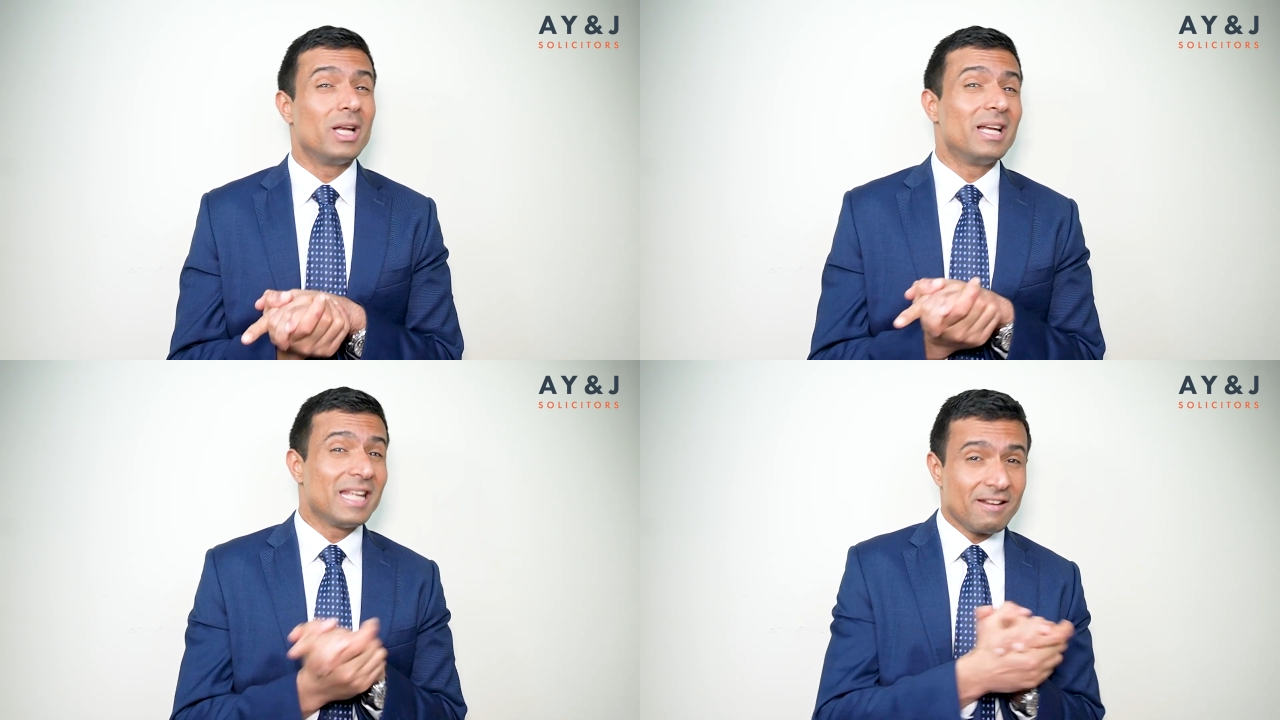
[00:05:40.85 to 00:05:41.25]

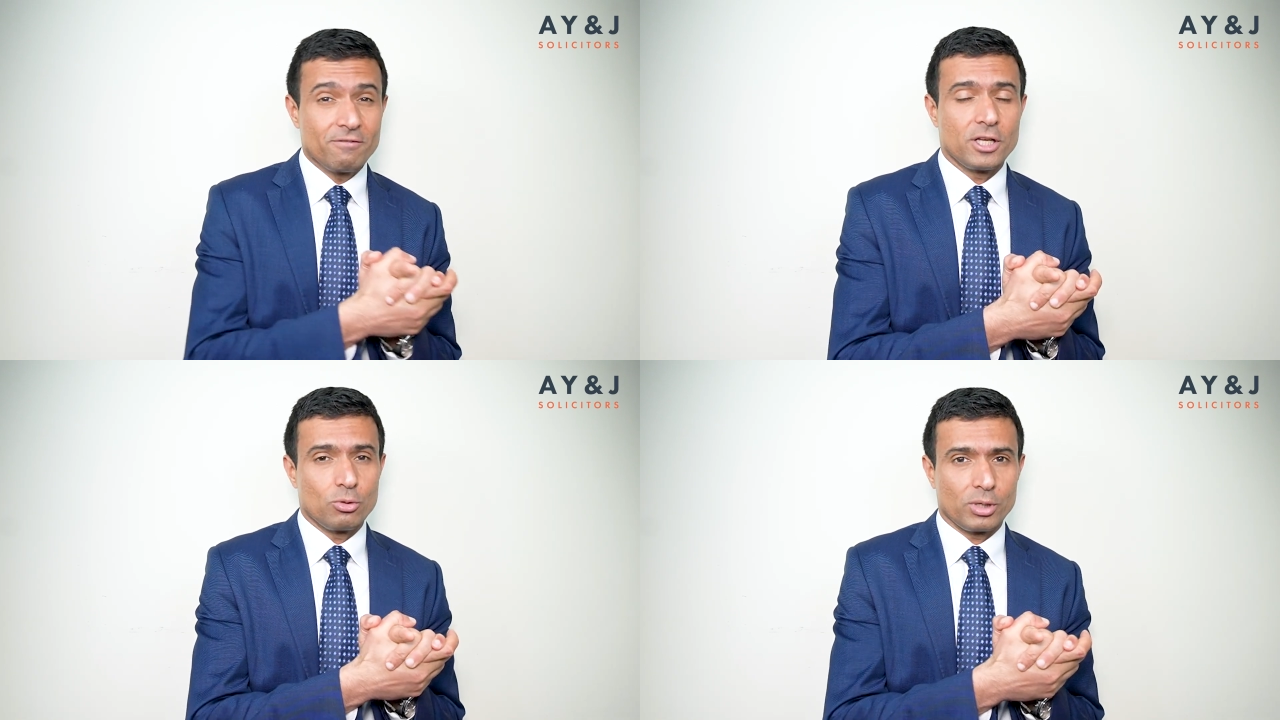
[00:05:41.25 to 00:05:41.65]

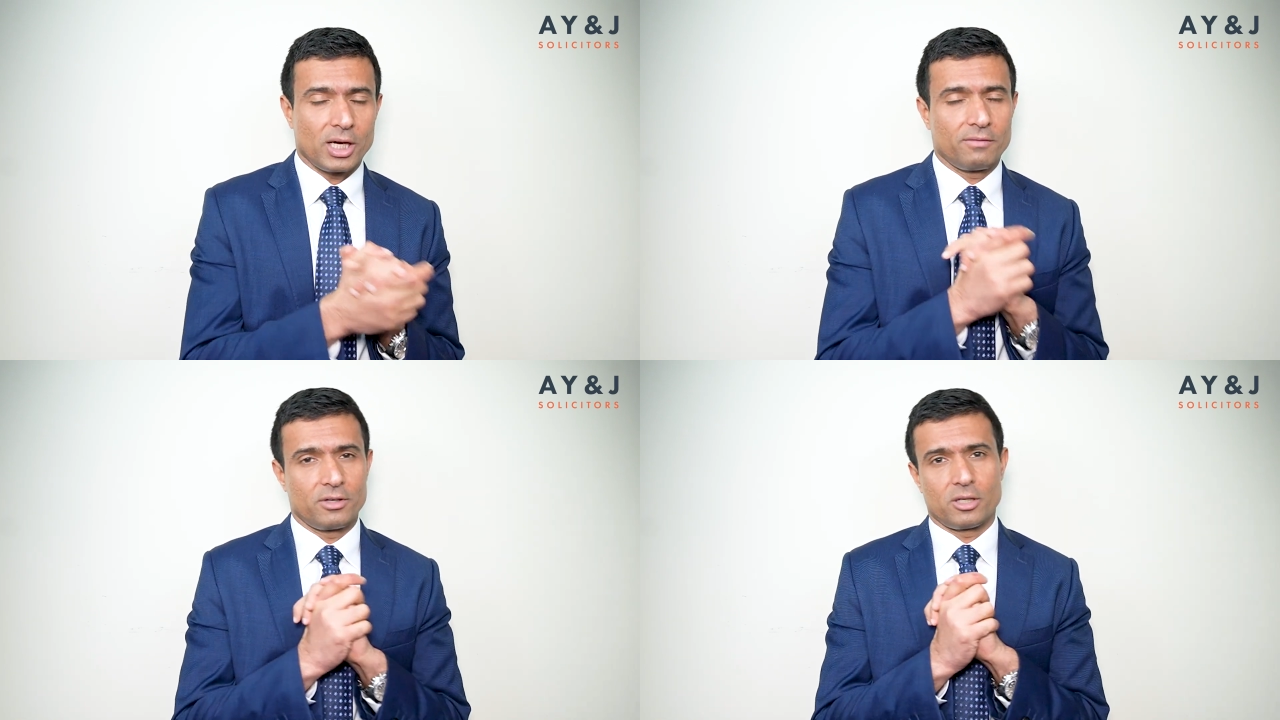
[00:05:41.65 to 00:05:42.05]
leave the UK
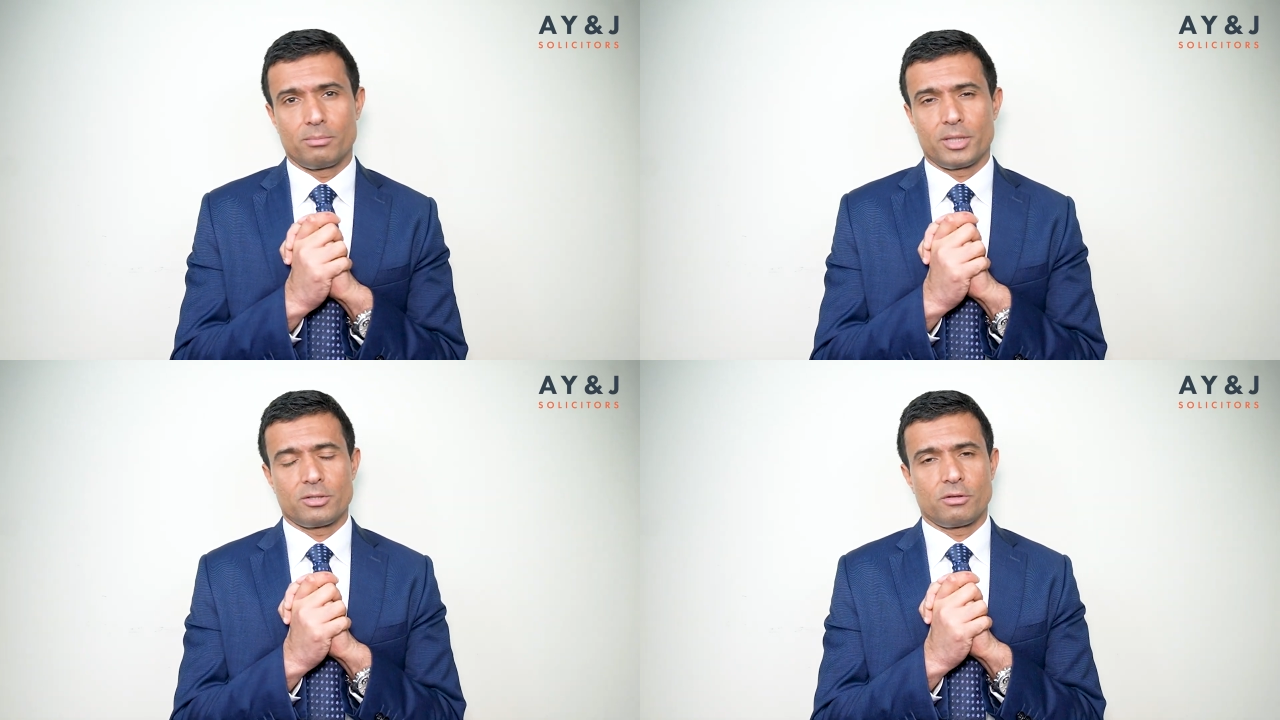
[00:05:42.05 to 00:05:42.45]
after
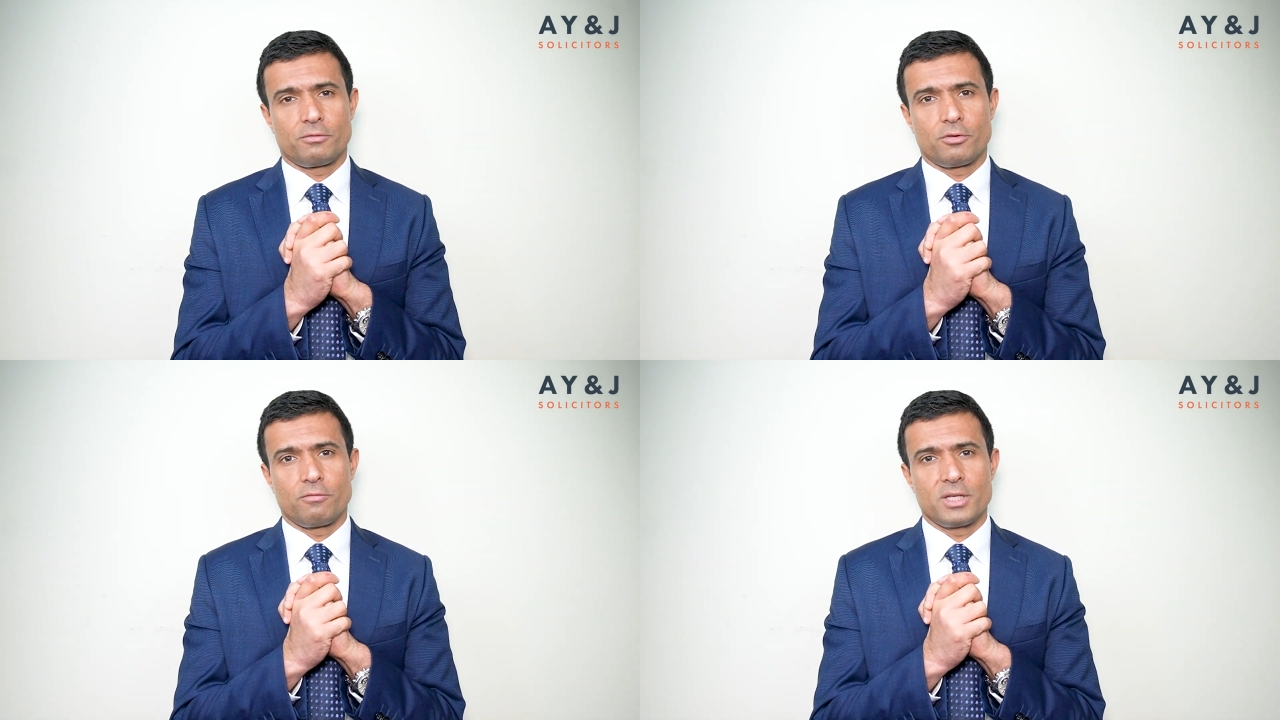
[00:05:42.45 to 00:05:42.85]
completion
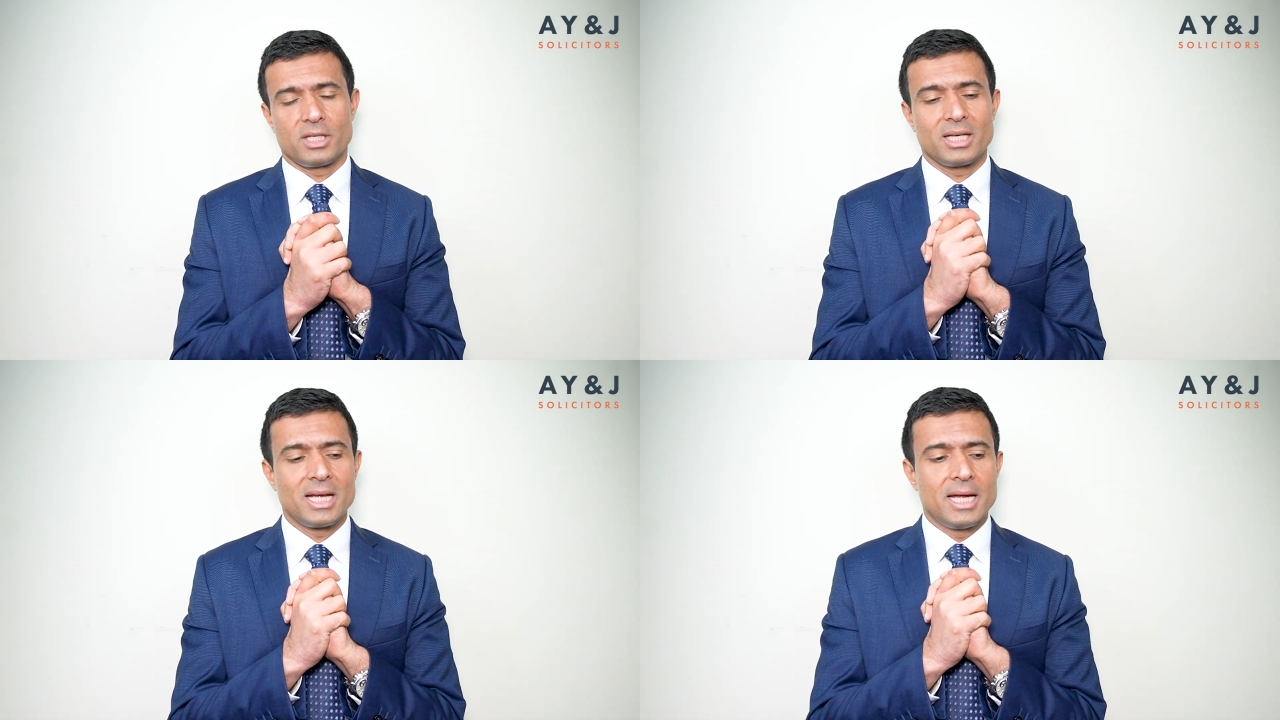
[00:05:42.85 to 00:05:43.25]
of your visit.